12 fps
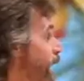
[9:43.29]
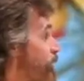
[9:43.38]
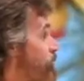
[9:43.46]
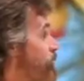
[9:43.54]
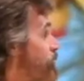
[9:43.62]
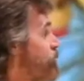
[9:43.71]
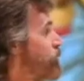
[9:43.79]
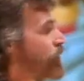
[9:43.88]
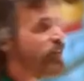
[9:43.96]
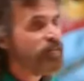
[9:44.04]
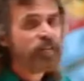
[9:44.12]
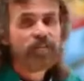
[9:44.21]
who
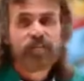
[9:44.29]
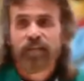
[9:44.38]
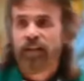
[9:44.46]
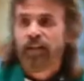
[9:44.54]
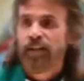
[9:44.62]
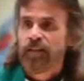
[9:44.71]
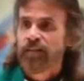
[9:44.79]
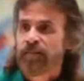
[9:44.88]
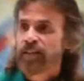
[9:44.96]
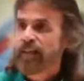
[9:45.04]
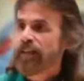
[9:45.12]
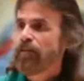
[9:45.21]
asks Jesus
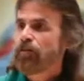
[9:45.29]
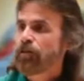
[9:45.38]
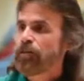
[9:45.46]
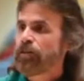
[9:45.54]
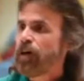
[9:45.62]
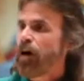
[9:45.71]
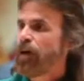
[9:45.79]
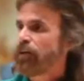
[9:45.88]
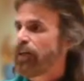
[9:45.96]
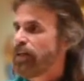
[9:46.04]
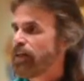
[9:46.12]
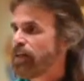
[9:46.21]
to heal her
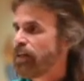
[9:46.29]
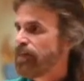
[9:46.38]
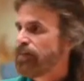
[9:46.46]
daughter.